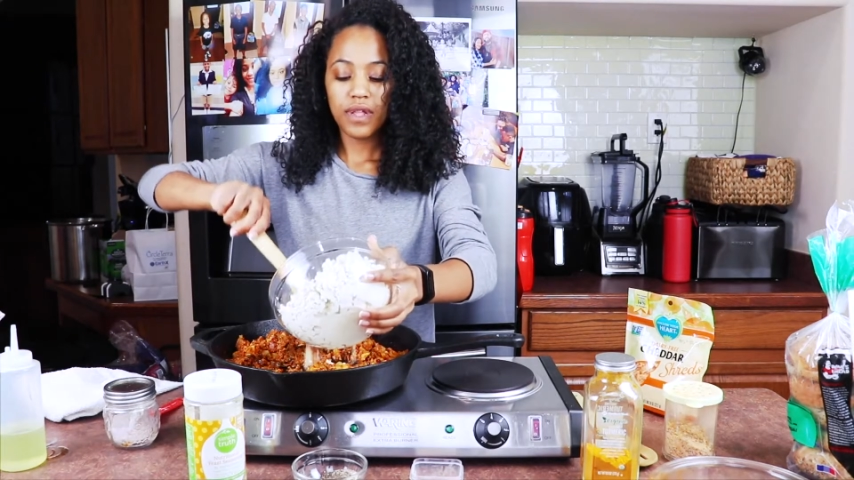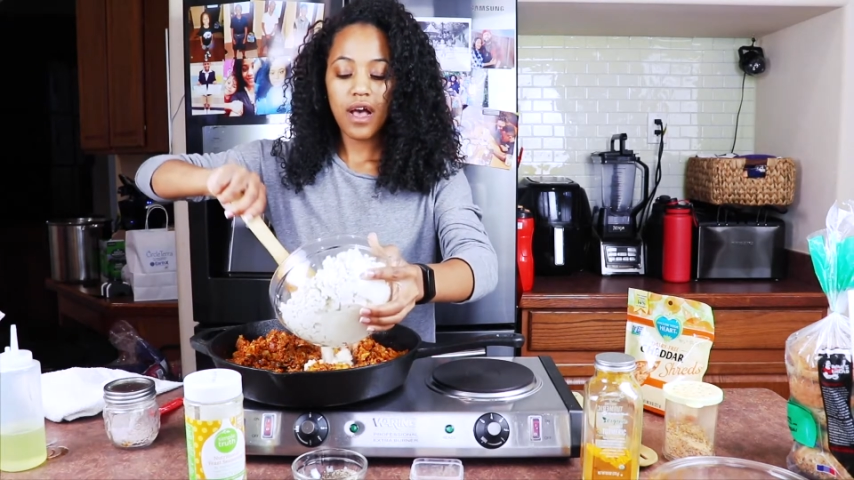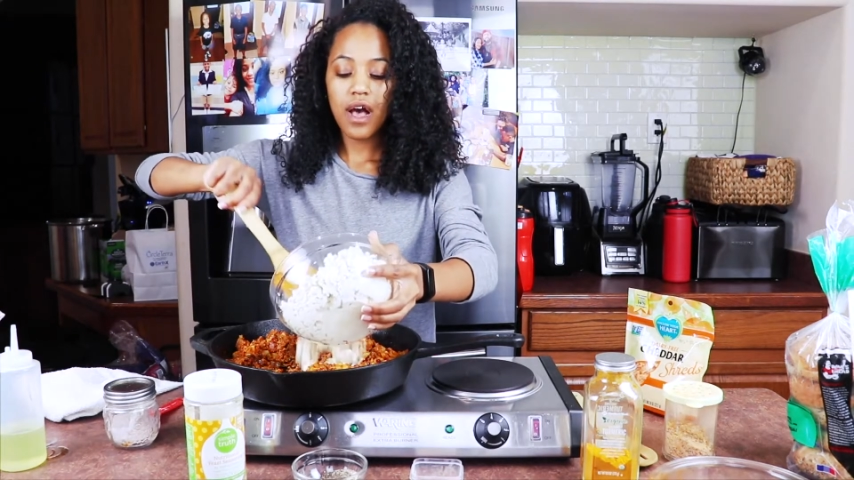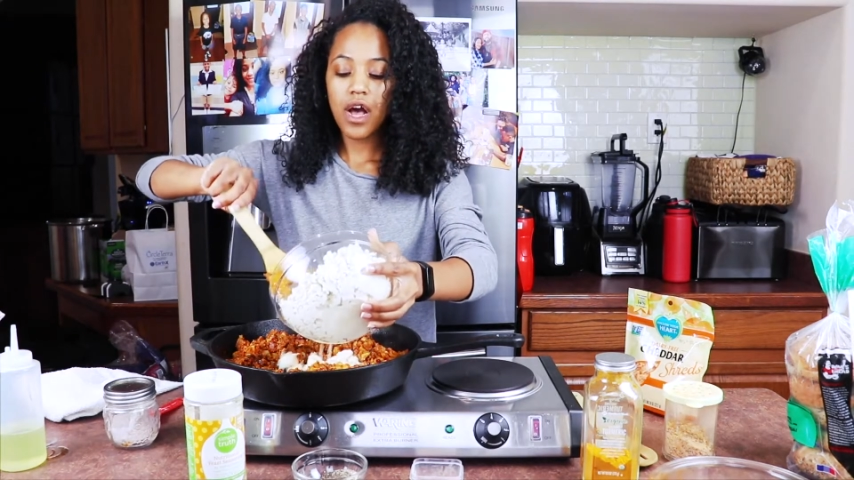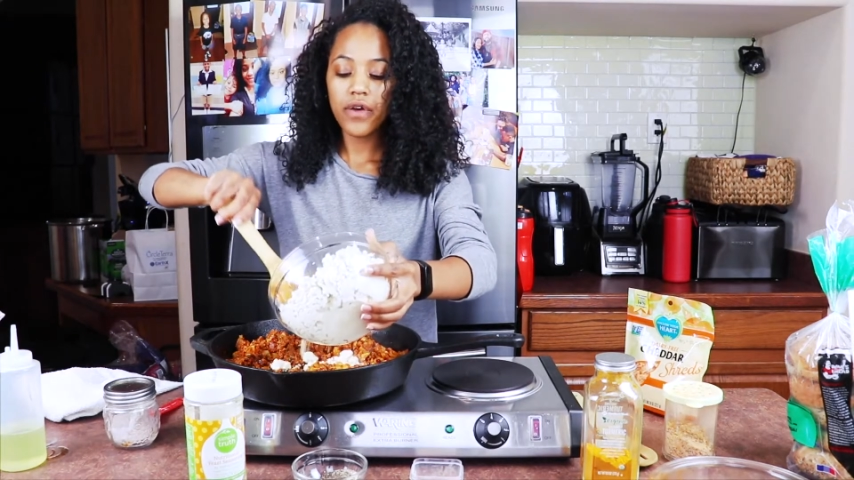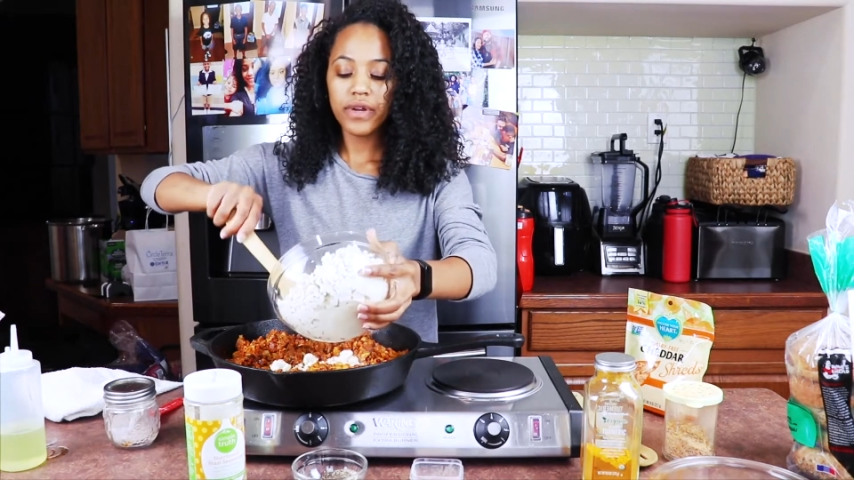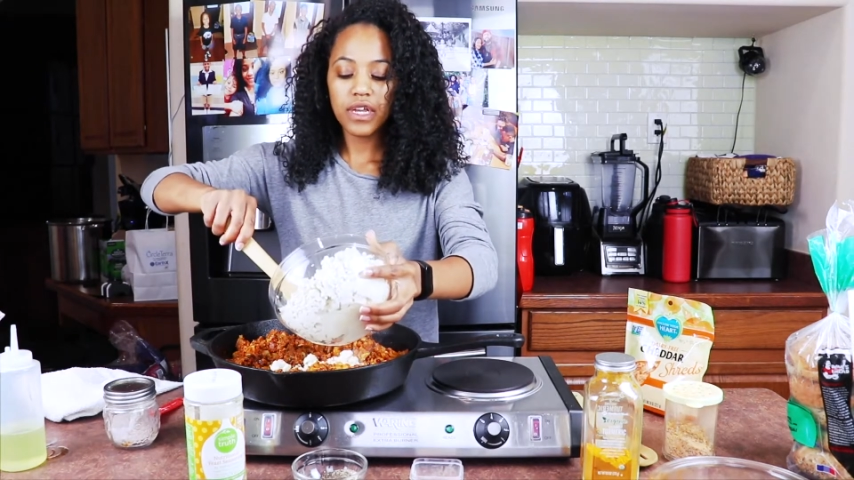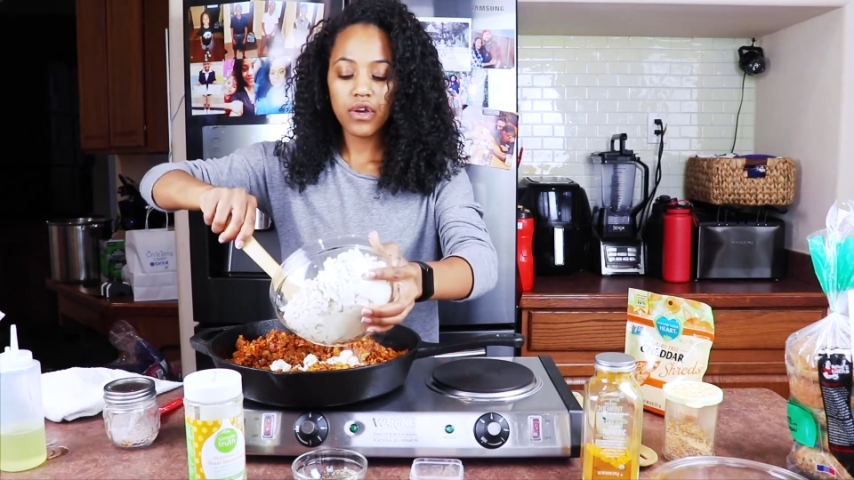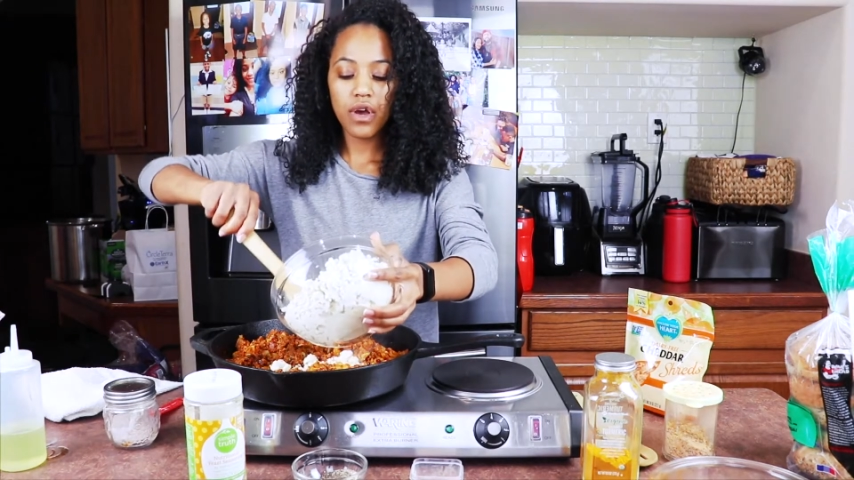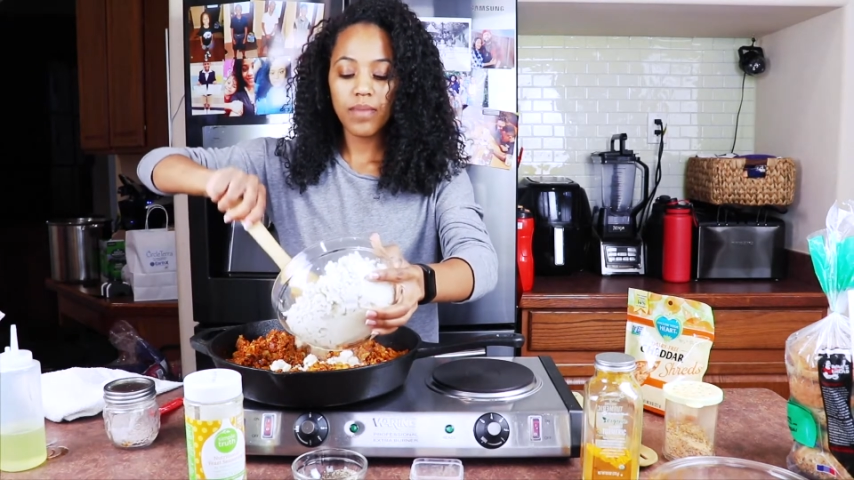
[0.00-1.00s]
Now I already
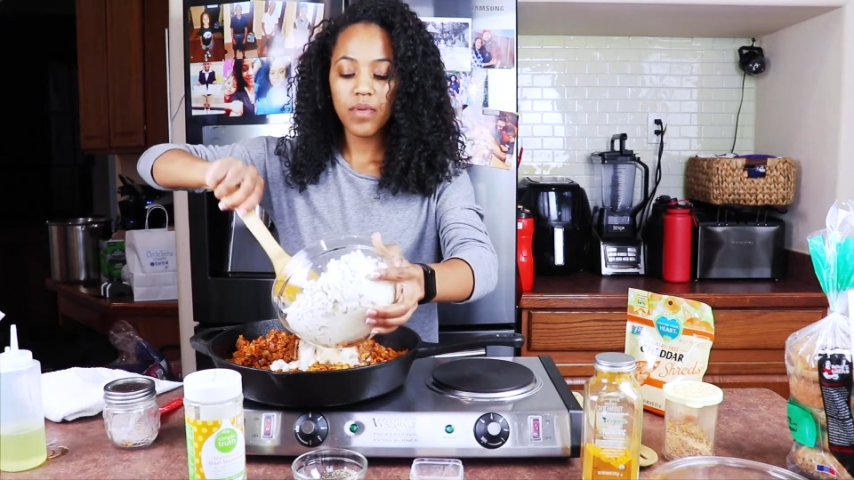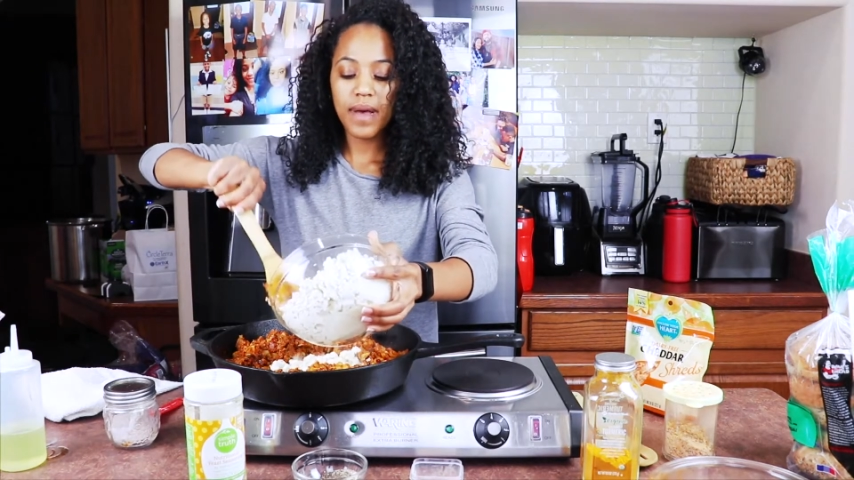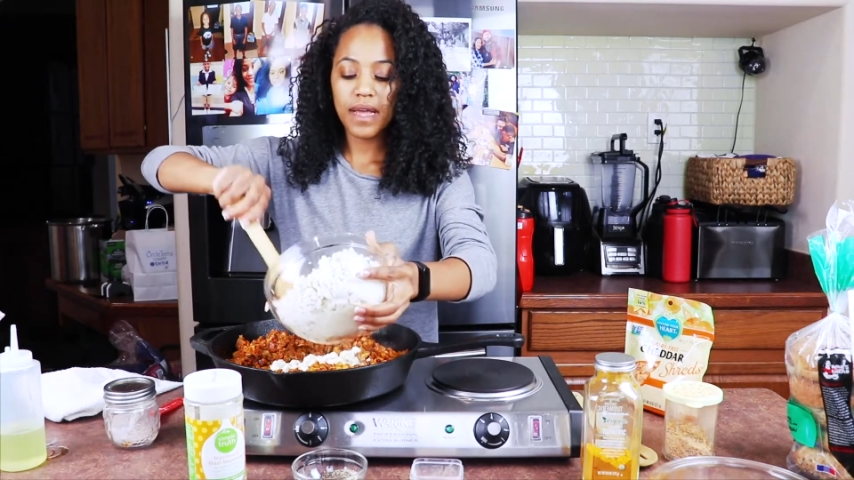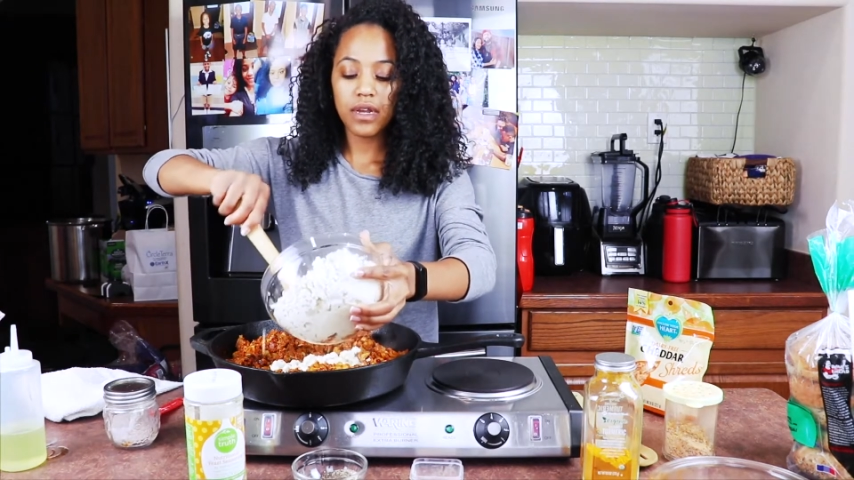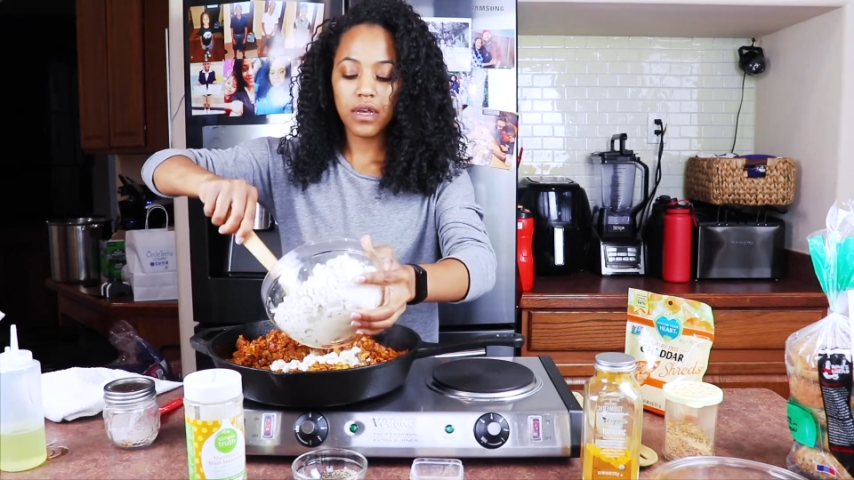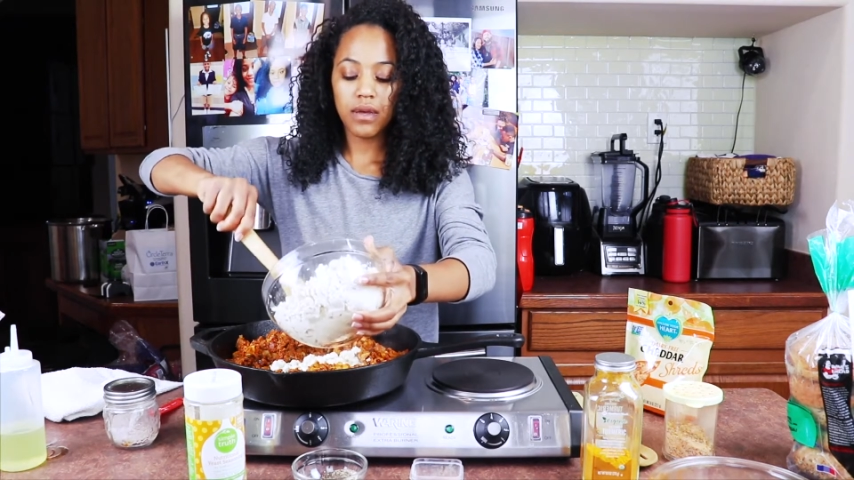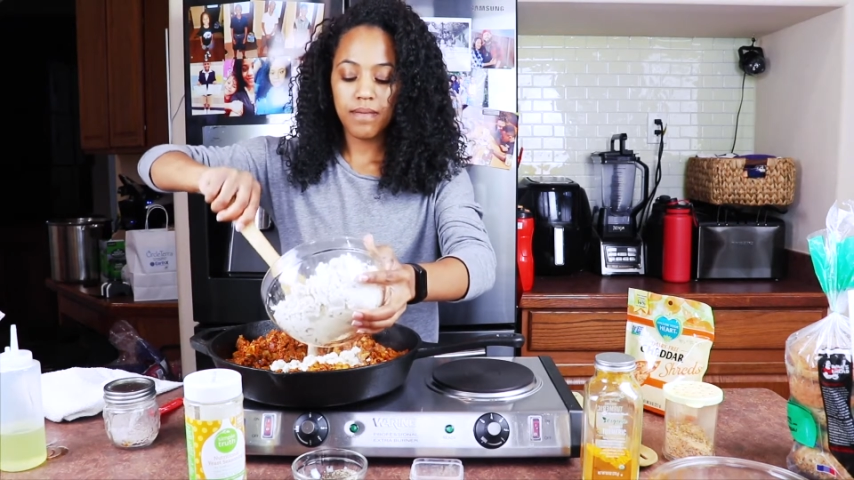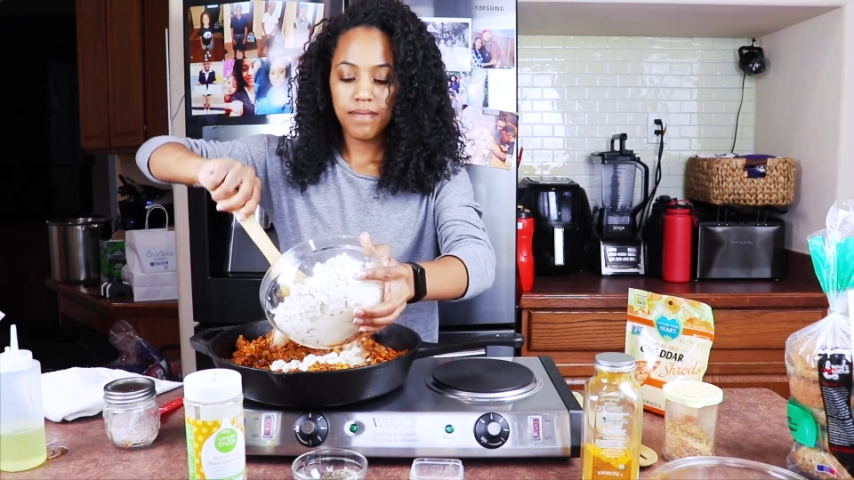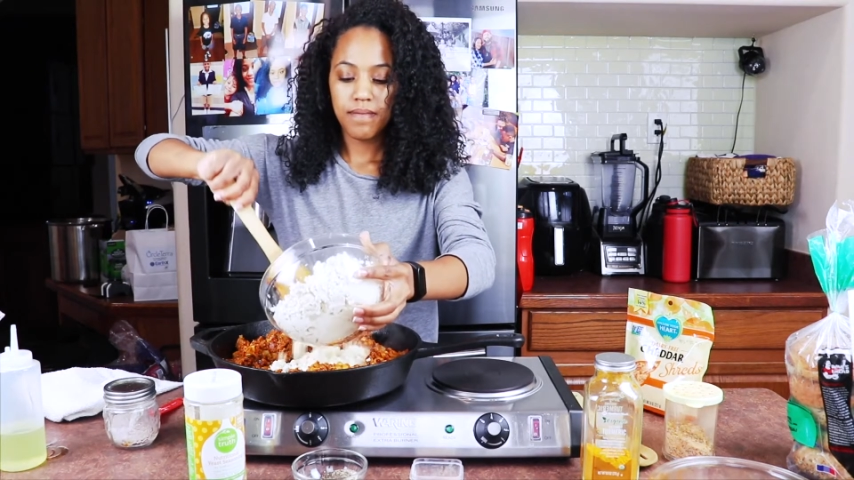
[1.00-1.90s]
crumbled mine up.